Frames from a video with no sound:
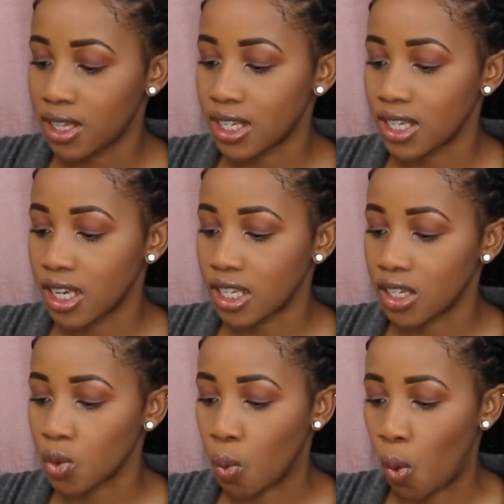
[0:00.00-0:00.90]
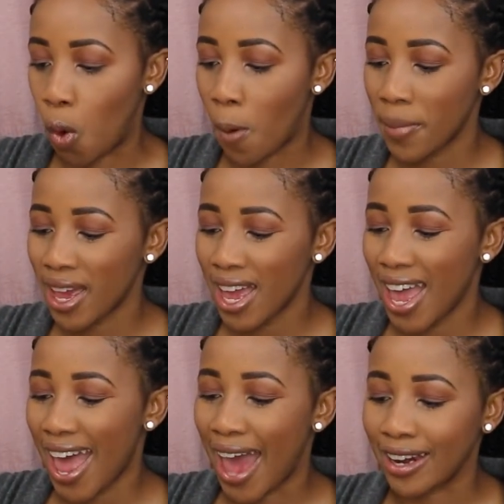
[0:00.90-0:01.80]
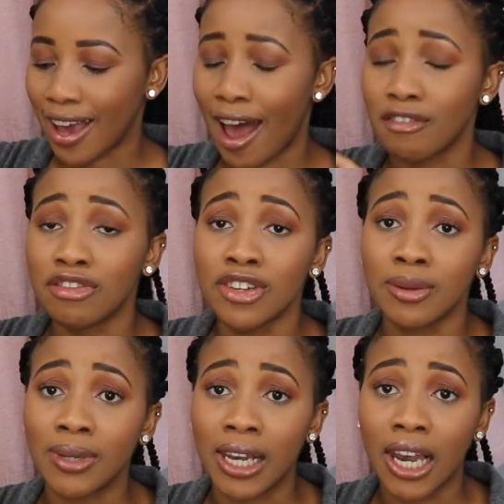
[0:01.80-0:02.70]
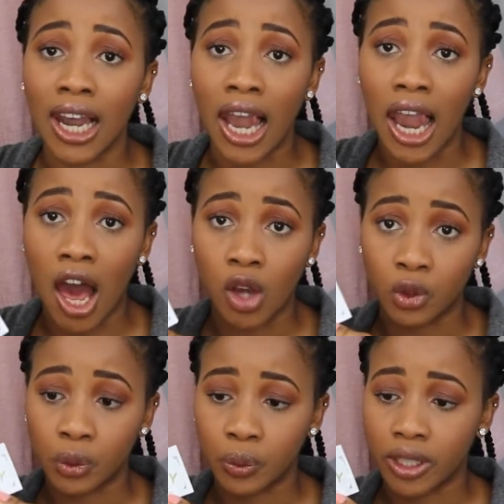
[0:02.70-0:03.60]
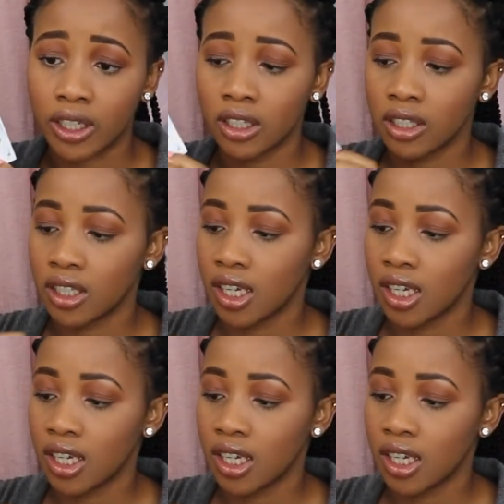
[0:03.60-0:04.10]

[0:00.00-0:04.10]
It says it's warm and comfortable loungewear,